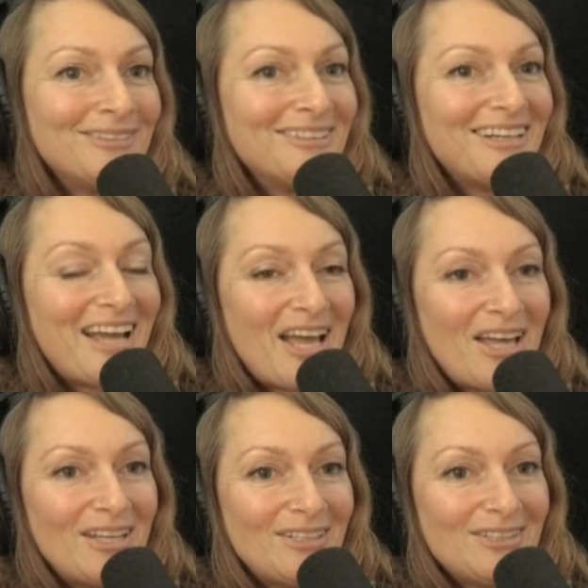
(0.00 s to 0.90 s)

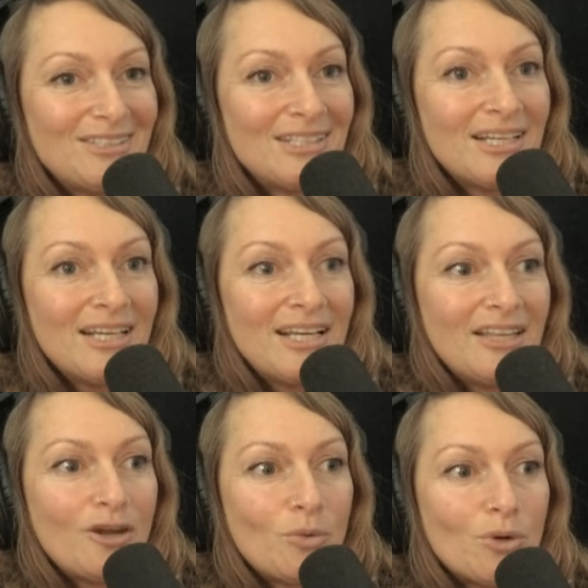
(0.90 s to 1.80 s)
And yeah. there
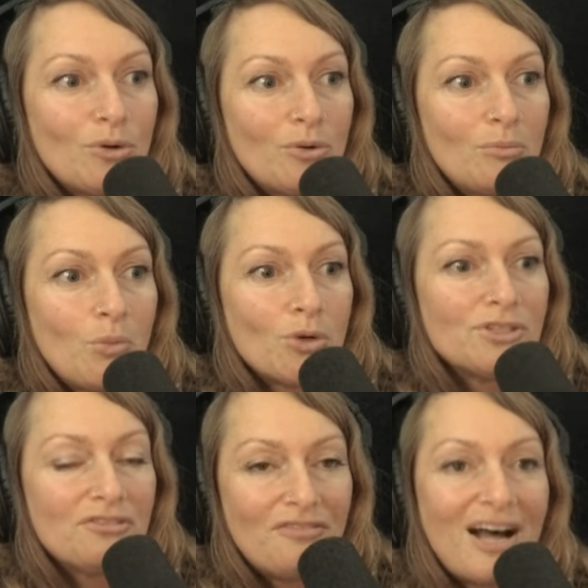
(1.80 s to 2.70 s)
were more
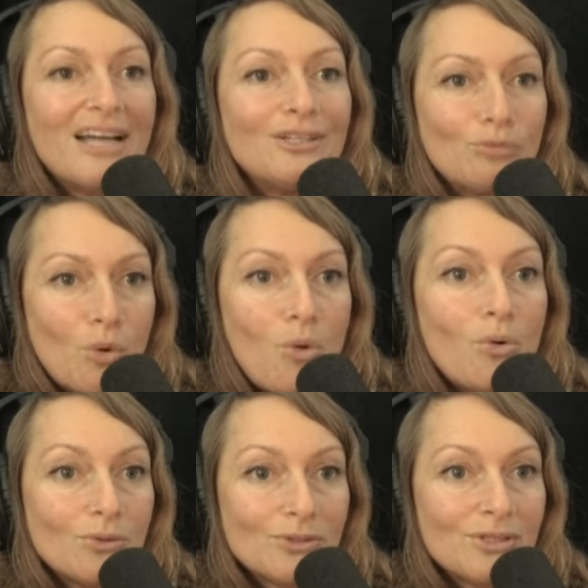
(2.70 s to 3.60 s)
defined
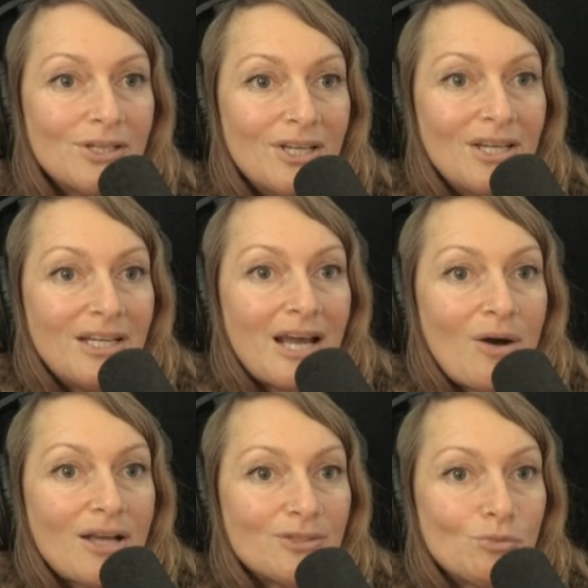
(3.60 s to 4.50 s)
roles. Now,
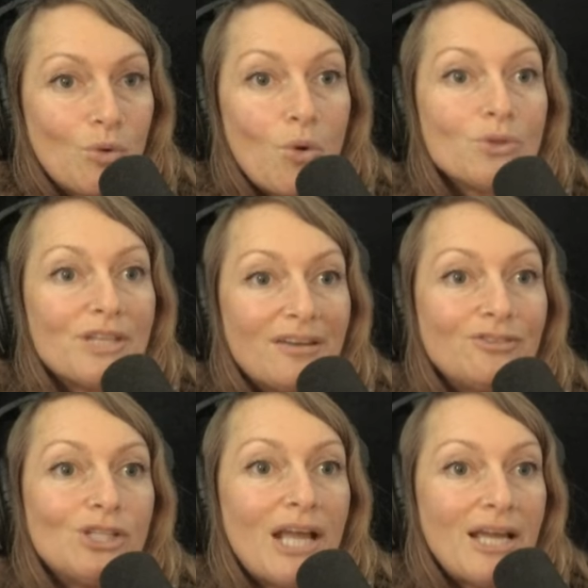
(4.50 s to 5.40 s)
as roles have
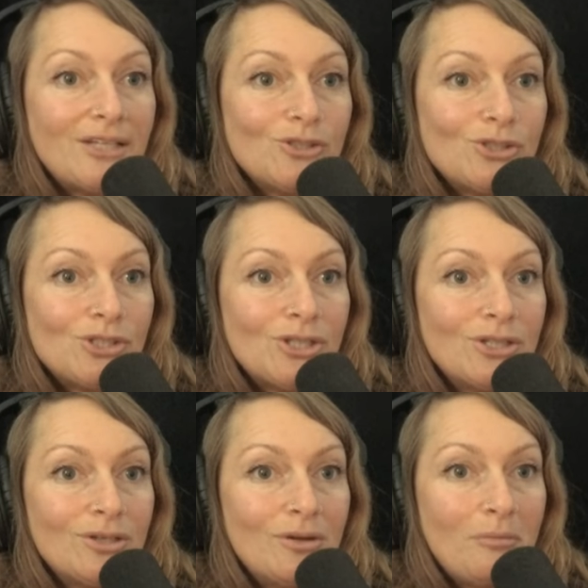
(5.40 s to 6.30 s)
changed,
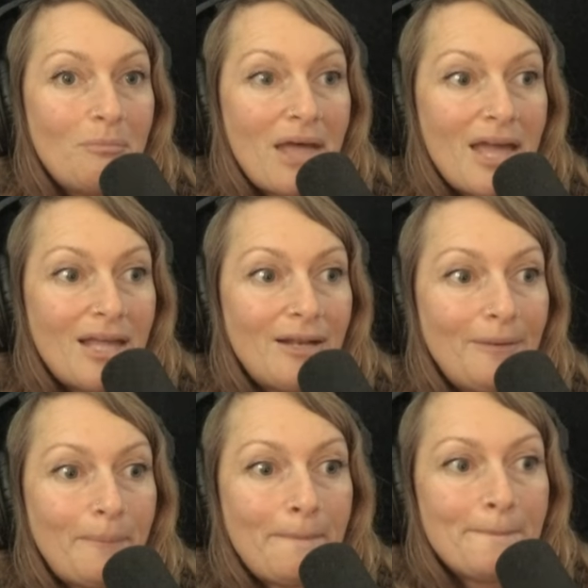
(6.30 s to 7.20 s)
men
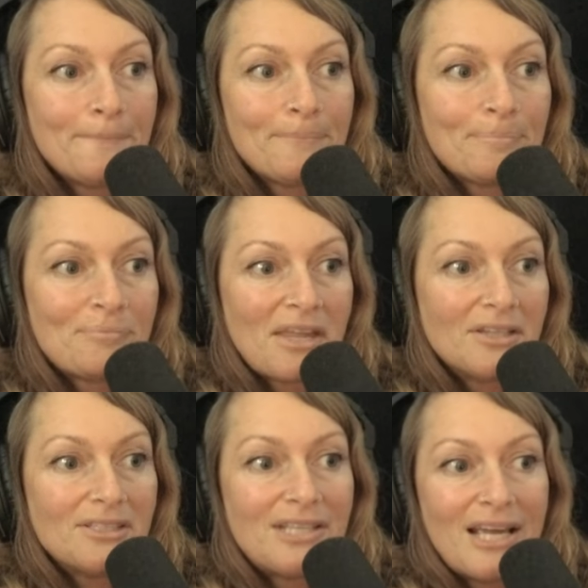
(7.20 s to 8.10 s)

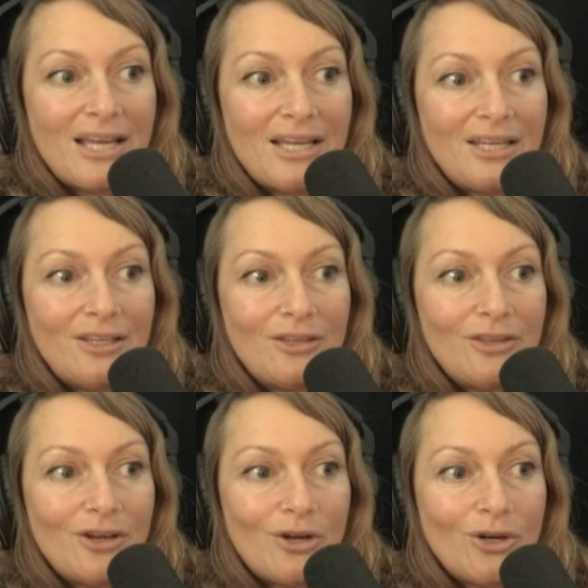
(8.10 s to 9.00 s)
say
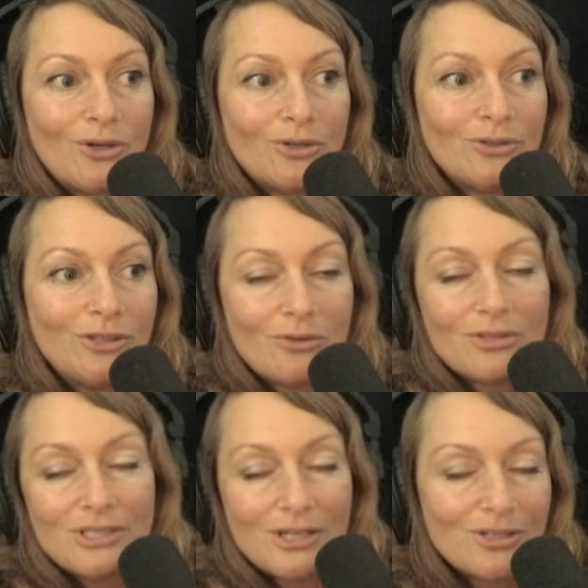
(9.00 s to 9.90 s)
they're, you know, the
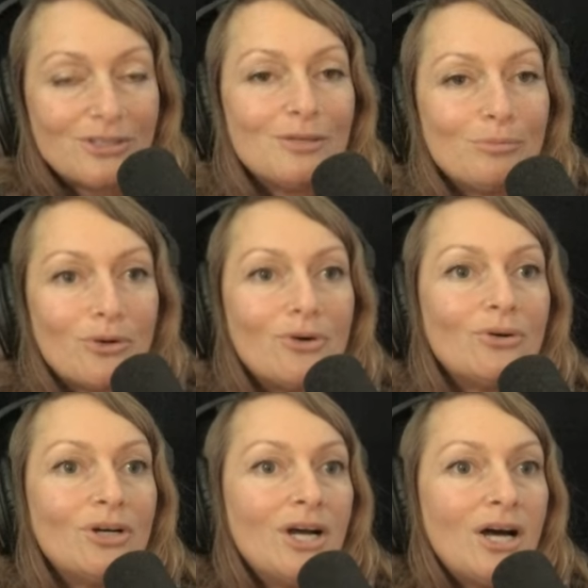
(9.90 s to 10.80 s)
stereotypical
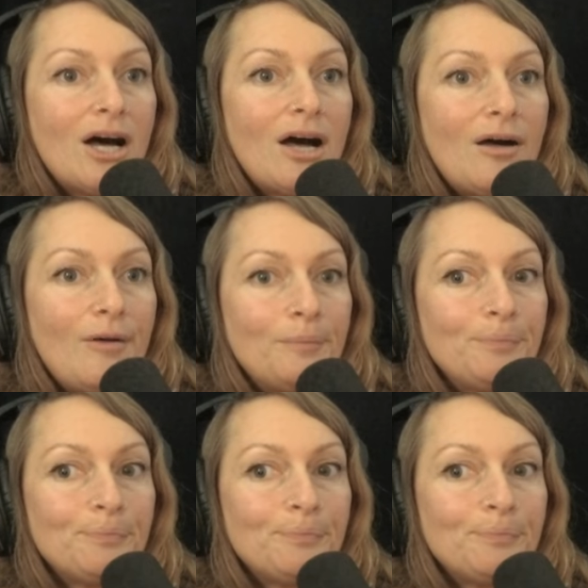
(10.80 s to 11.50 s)
um,